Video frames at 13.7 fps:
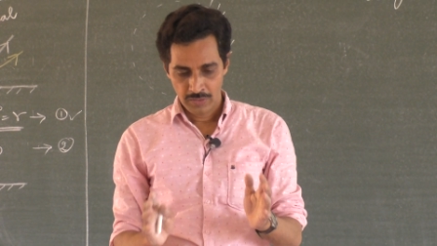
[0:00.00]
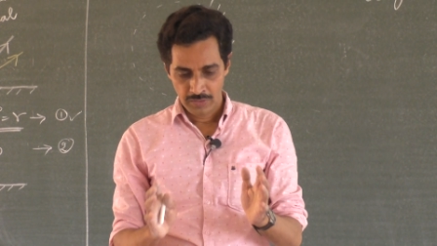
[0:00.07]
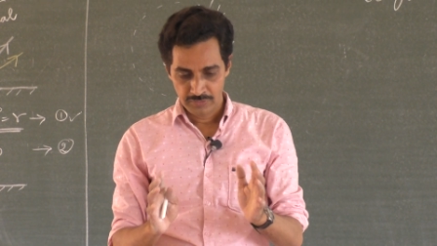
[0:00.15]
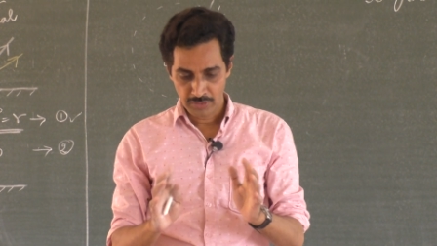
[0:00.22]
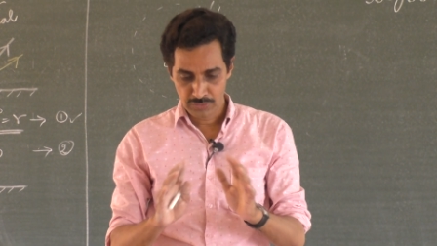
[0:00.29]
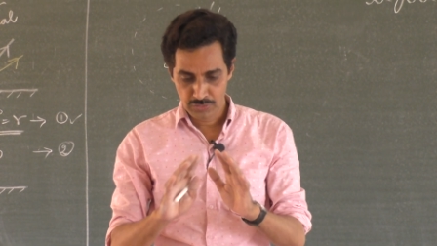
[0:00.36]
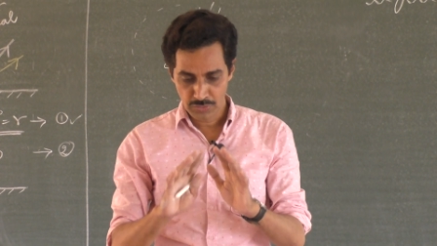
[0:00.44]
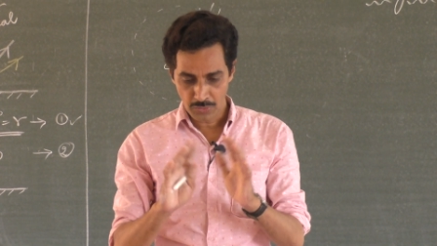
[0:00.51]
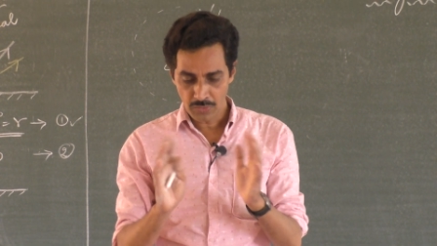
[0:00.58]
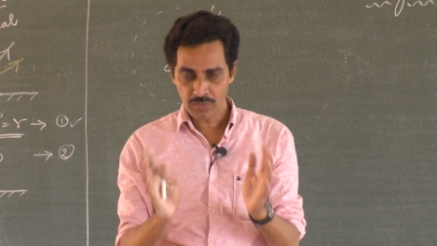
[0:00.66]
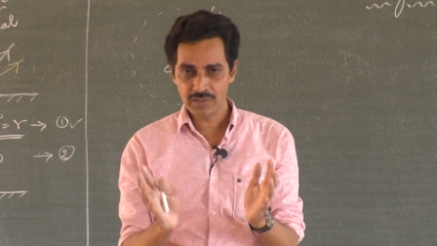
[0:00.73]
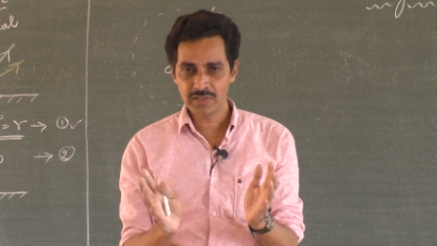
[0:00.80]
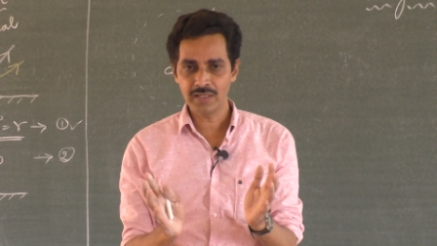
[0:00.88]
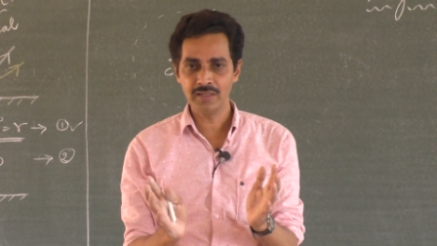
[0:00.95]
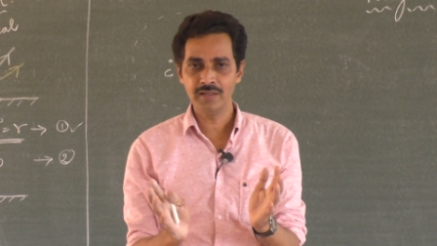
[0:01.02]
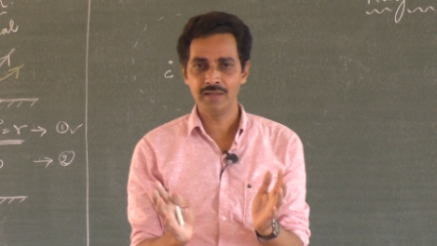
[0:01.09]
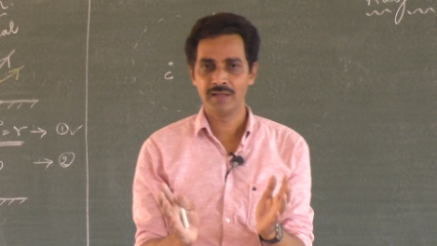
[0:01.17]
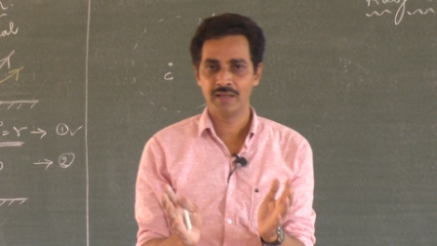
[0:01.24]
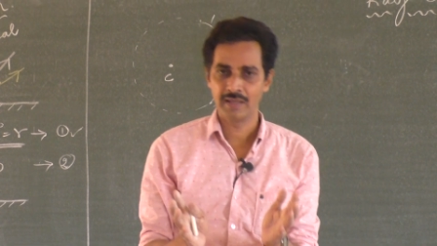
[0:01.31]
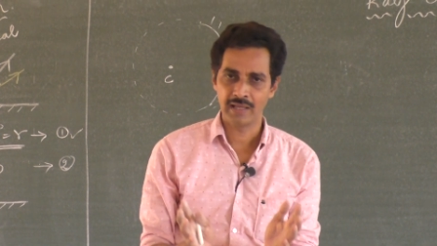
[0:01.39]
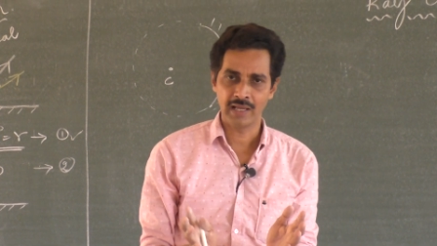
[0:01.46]
the total
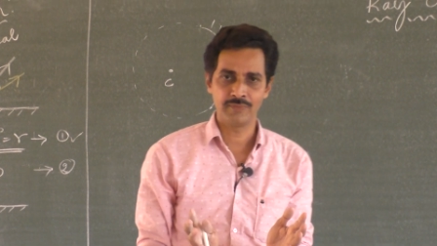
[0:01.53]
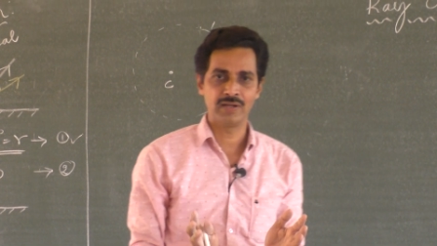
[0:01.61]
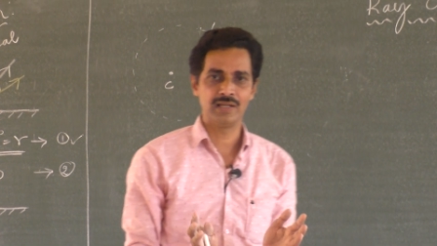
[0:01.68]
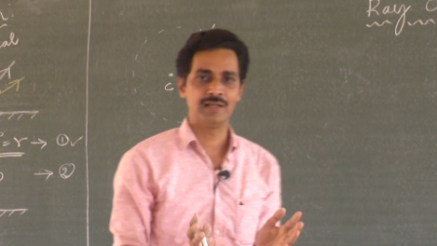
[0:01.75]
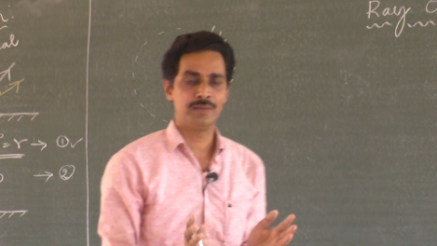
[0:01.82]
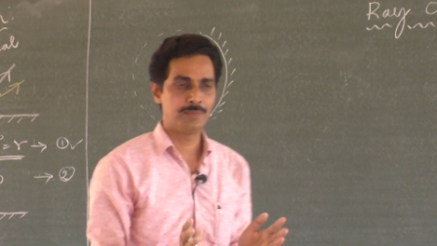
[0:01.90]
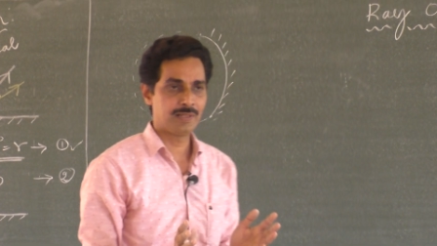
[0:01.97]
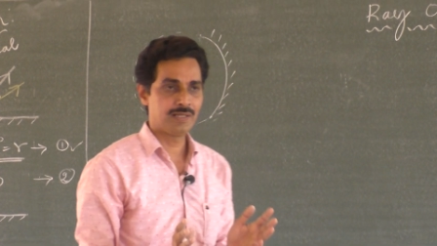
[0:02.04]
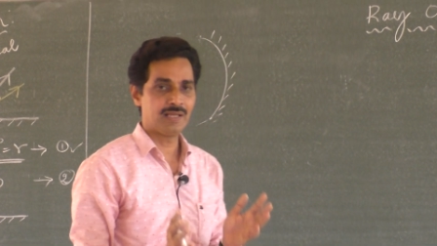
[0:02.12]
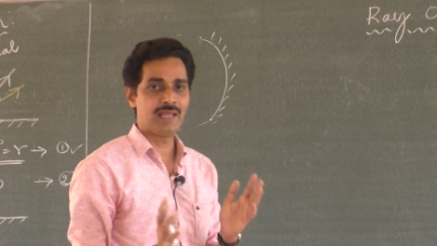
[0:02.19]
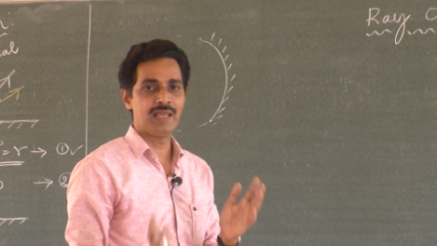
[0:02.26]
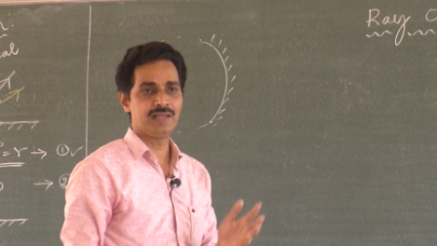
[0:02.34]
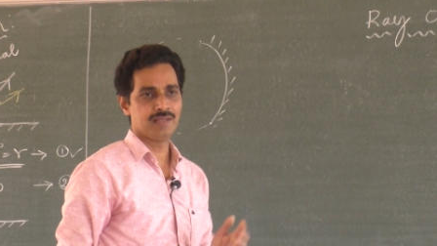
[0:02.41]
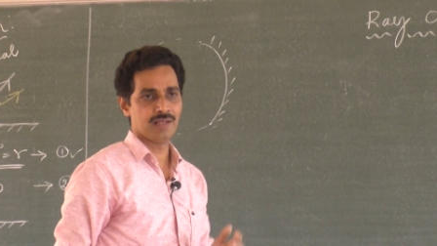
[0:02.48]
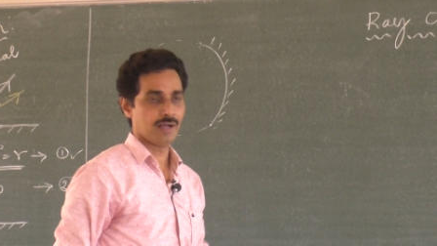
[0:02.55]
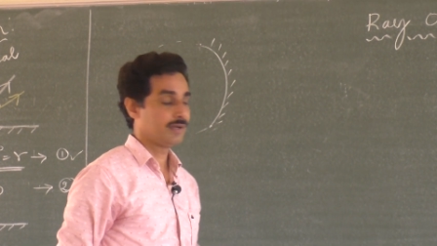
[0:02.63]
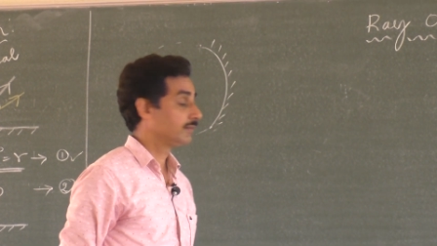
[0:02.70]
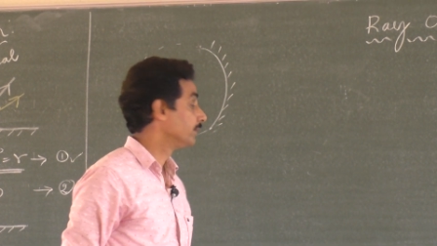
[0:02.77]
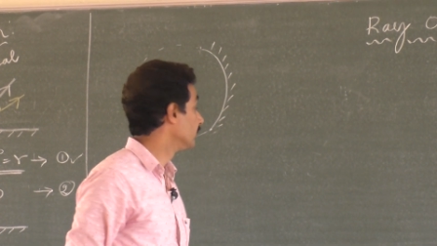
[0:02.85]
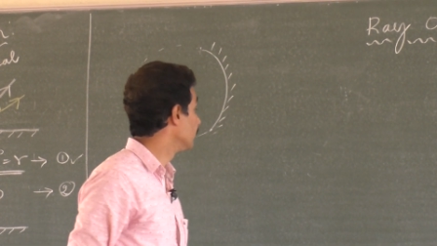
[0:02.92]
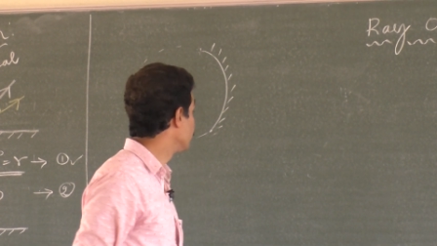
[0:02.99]
available area
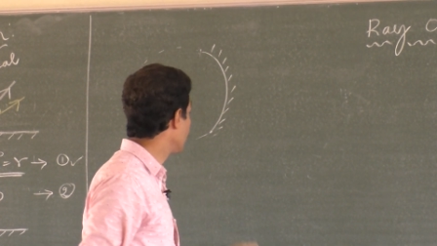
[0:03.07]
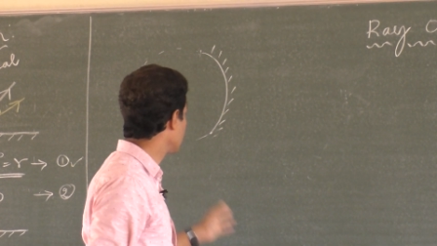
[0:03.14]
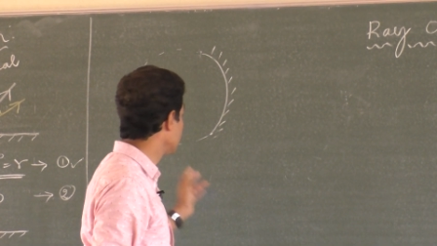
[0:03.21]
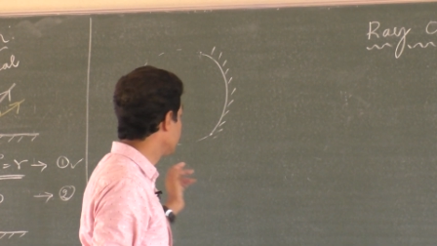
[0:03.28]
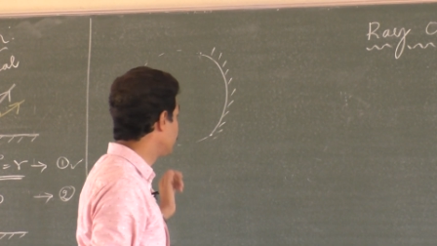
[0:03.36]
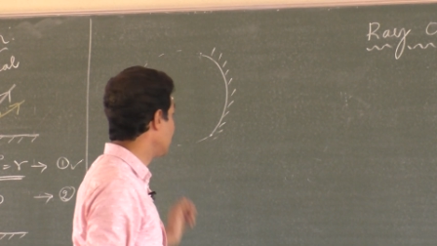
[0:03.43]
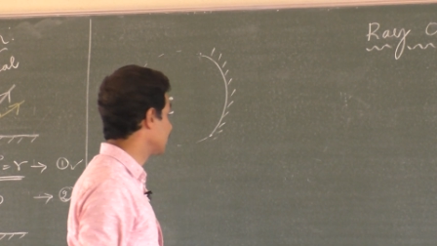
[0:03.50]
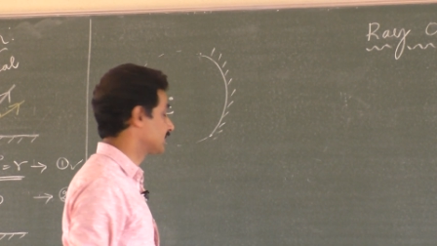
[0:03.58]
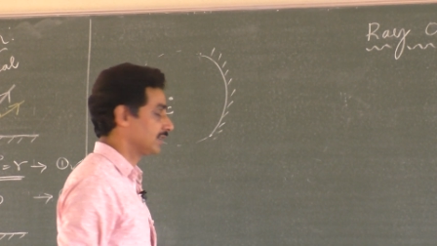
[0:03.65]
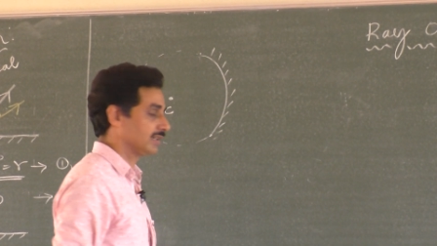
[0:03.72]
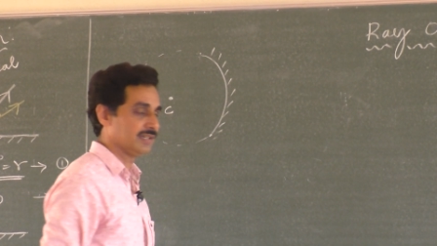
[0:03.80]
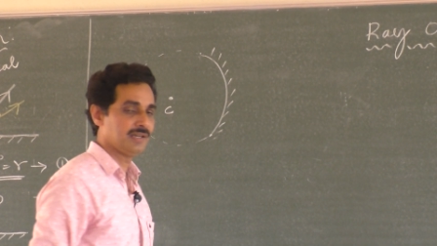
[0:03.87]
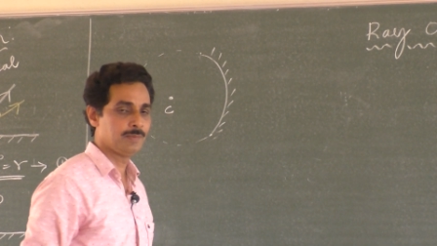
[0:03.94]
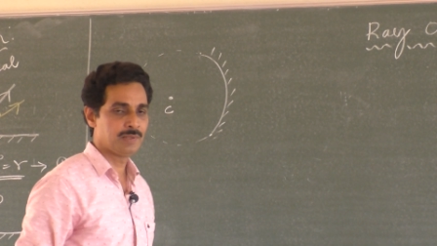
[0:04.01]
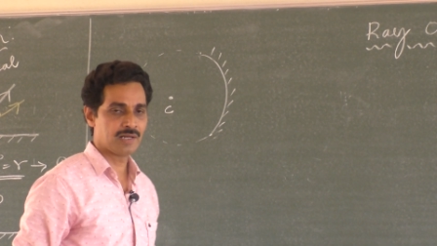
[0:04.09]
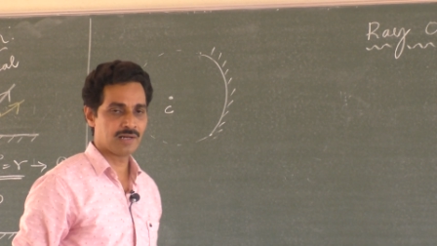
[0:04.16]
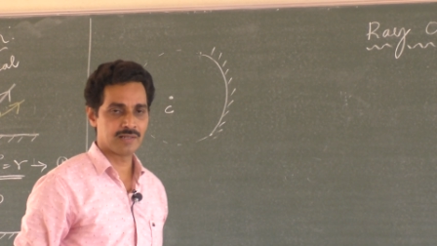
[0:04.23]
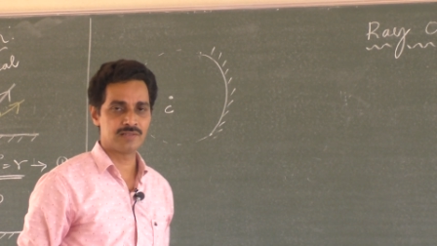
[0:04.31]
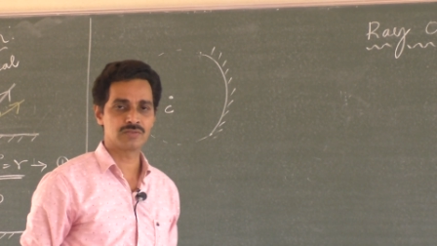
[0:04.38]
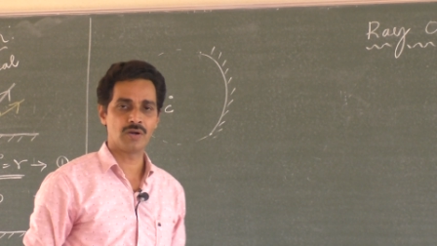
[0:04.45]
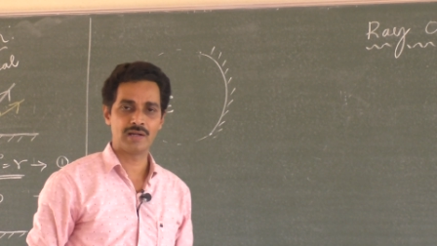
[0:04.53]
for reflection in a
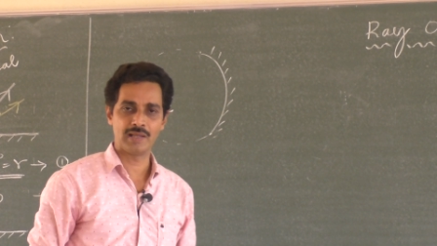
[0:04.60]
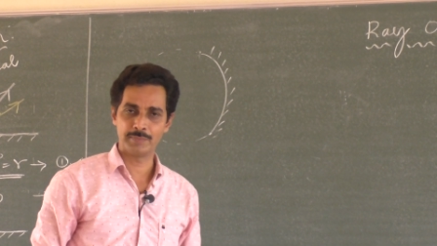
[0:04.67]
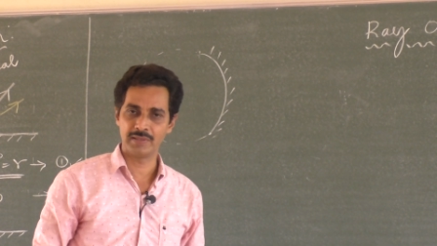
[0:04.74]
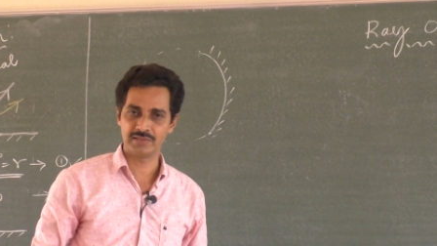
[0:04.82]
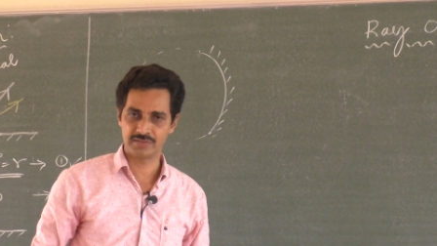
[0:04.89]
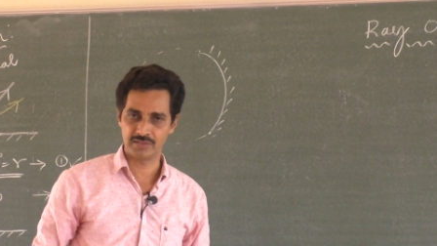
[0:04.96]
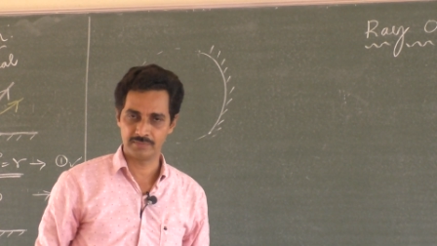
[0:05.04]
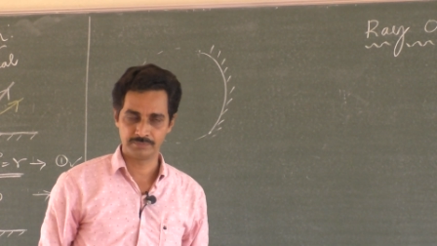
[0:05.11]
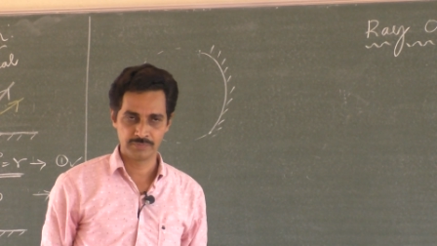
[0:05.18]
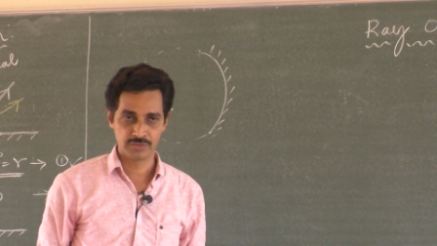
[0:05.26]
mirror is called aperture.